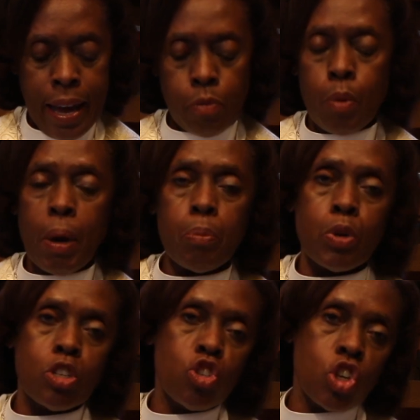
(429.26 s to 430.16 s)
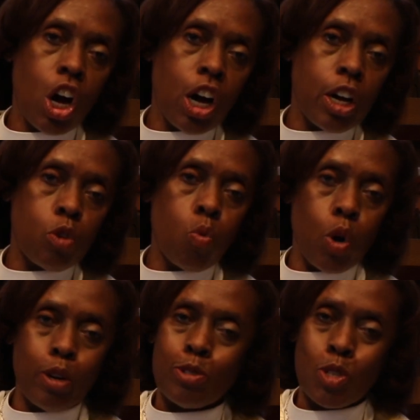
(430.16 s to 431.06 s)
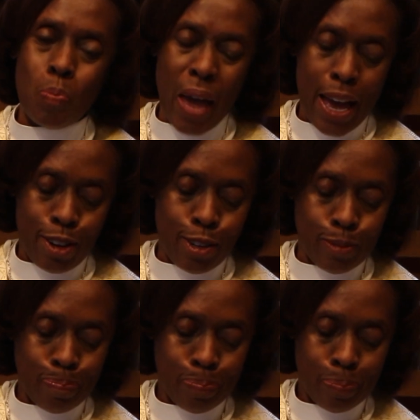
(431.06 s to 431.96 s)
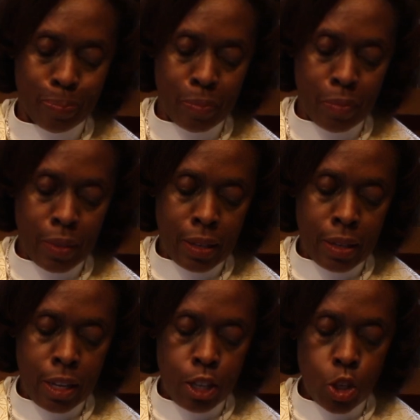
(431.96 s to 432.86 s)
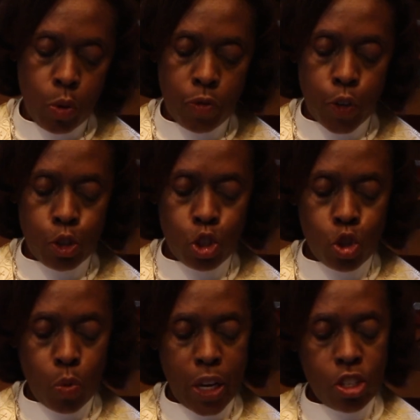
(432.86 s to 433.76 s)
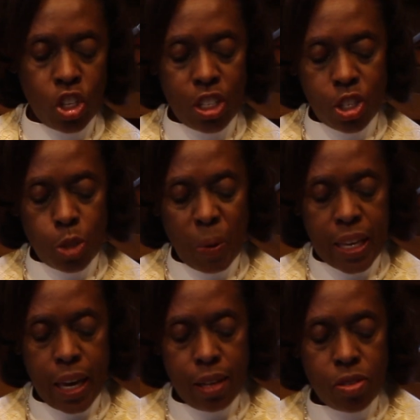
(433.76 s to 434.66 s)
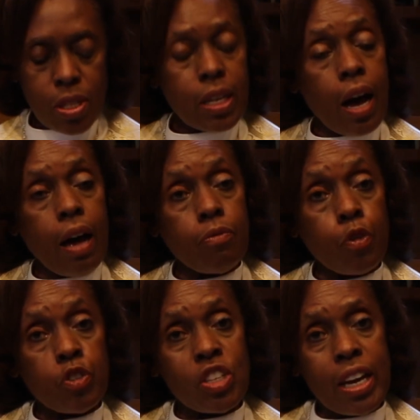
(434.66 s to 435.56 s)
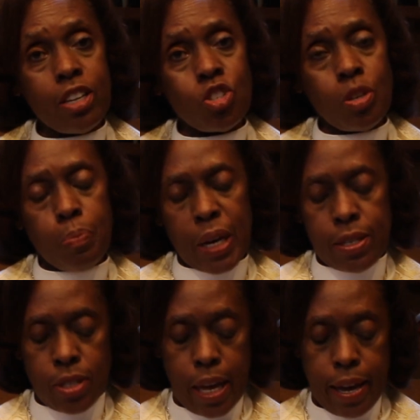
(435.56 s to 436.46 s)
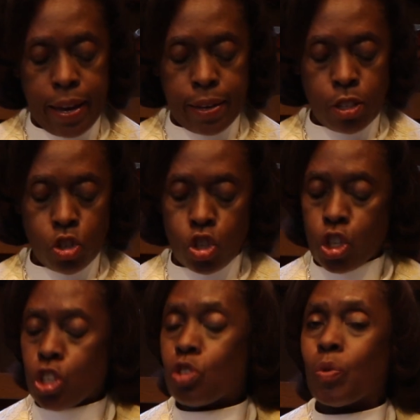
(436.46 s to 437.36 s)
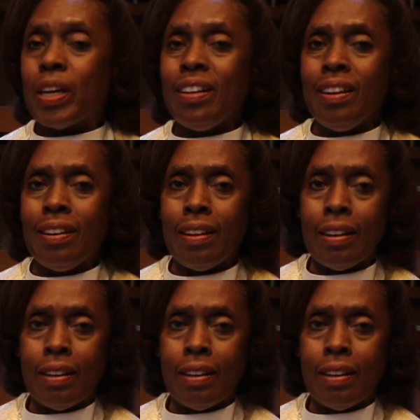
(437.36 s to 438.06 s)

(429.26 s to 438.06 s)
And remember, in John, words matter. So in verse 3, Jesus begins the conversation by saying, Children,